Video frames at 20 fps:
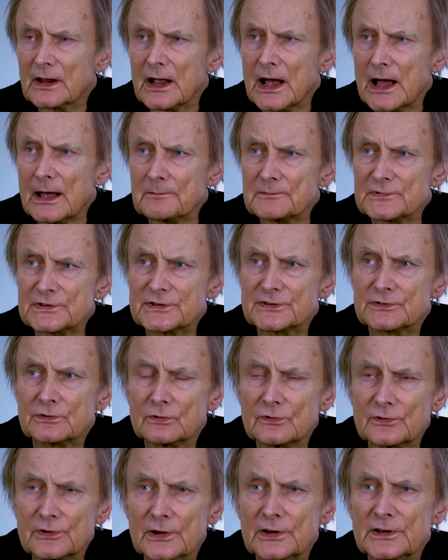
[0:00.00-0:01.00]
comes
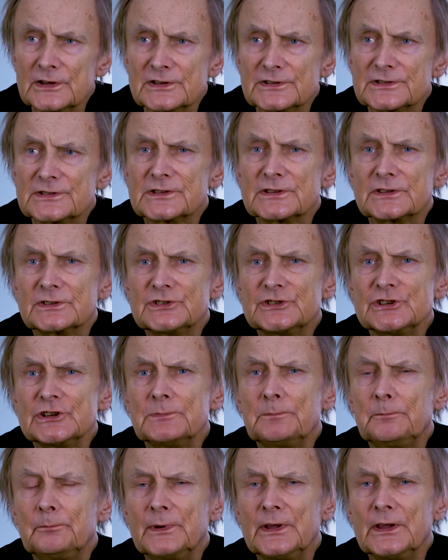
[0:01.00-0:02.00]
to his
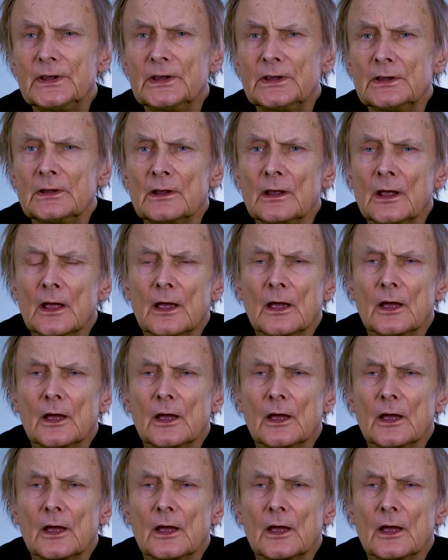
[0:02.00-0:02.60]
GP